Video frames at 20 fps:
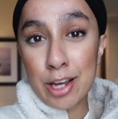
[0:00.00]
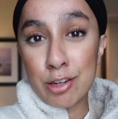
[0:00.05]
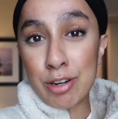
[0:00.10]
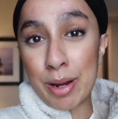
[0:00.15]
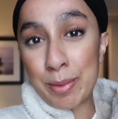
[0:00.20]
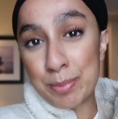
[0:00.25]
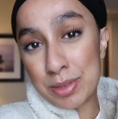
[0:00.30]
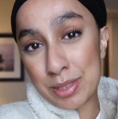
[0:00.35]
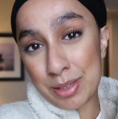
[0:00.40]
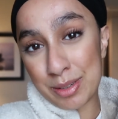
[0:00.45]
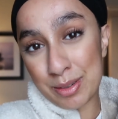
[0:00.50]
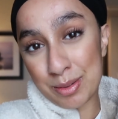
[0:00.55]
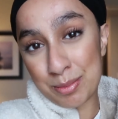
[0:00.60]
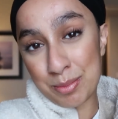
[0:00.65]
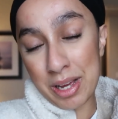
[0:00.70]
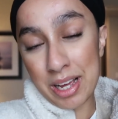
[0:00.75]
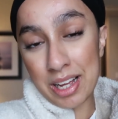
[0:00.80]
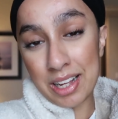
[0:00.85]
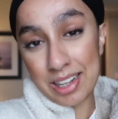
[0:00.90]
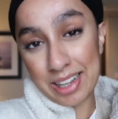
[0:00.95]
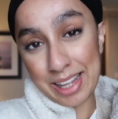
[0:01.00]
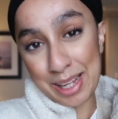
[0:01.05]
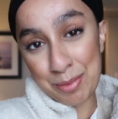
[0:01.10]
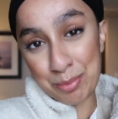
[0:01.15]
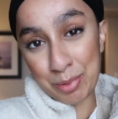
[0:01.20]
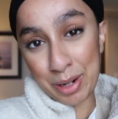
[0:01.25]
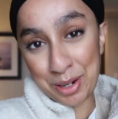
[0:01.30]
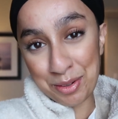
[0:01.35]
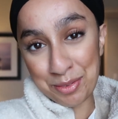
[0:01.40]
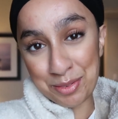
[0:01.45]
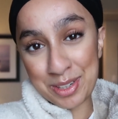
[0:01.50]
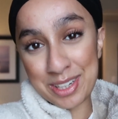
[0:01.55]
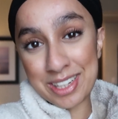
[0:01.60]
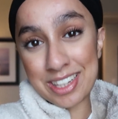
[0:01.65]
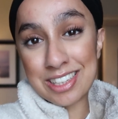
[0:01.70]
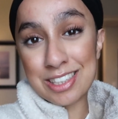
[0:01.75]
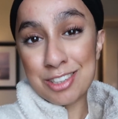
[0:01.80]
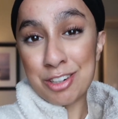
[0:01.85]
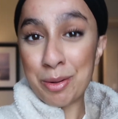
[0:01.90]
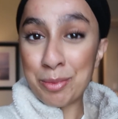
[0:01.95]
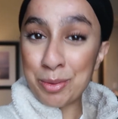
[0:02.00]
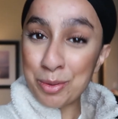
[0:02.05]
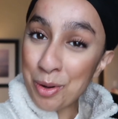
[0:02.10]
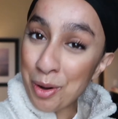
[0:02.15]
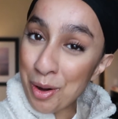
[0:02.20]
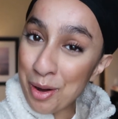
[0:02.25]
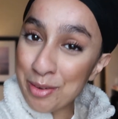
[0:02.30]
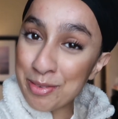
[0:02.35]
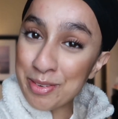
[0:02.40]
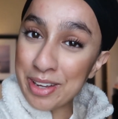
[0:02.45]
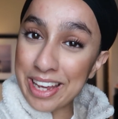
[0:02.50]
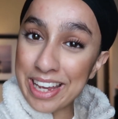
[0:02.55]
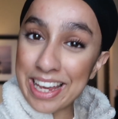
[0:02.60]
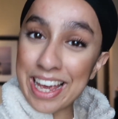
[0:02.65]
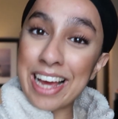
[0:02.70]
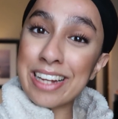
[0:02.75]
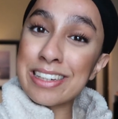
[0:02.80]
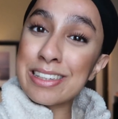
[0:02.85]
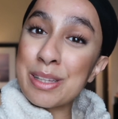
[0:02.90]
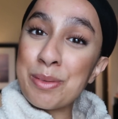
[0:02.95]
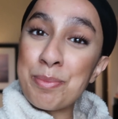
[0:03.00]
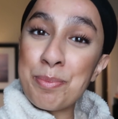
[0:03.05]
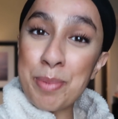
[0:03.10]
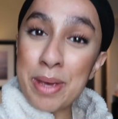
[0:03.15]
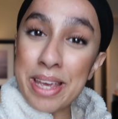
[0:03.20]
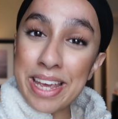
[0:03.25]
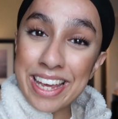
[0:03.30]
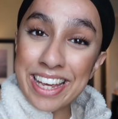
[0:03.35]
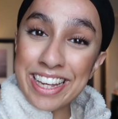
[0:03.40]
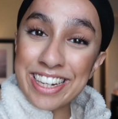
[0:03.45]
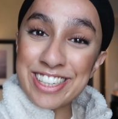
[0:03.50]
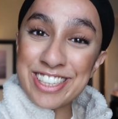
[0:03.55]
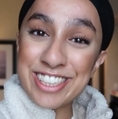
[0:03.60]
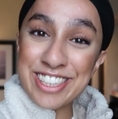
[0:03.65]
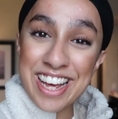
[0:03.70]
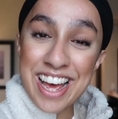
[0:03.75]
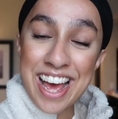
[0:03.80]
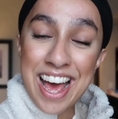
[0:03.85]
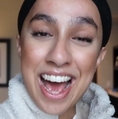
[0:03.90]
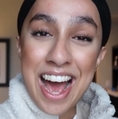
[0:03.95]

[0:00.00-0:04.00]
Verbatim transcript: grab some late breakfast, grab a coffee, head to the beach.